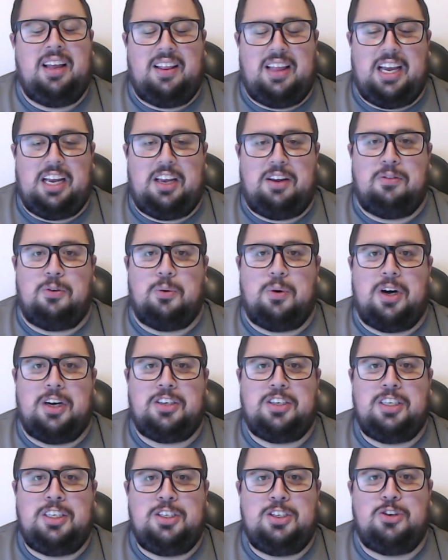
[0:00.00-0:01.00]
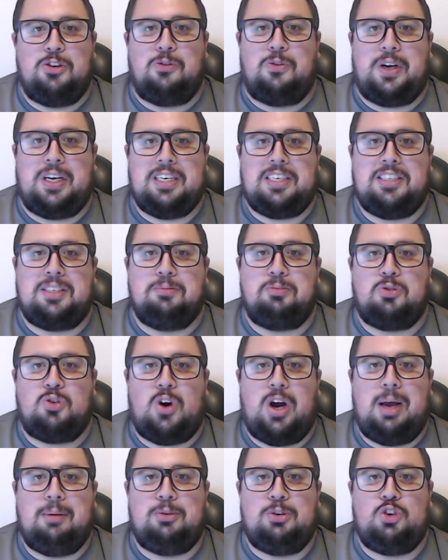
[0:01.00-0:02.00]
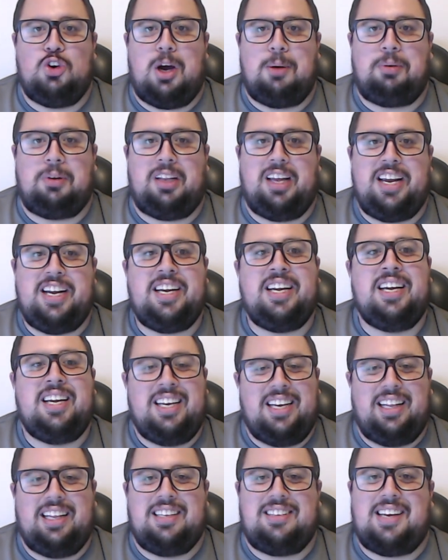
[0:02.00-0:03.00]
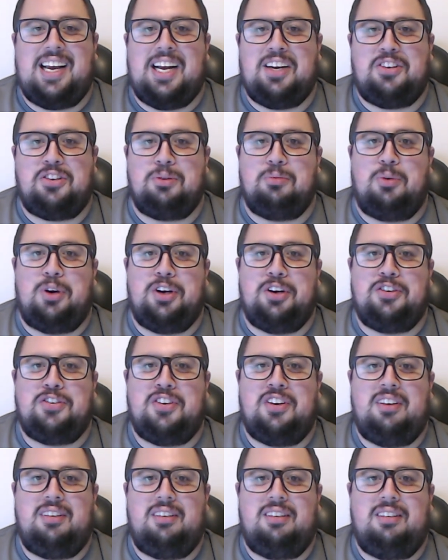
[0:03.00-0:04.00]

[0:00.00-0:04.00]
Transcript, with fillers: Thank you for watching. Don't forget to subscribe and drop a like. Let's cash some winners.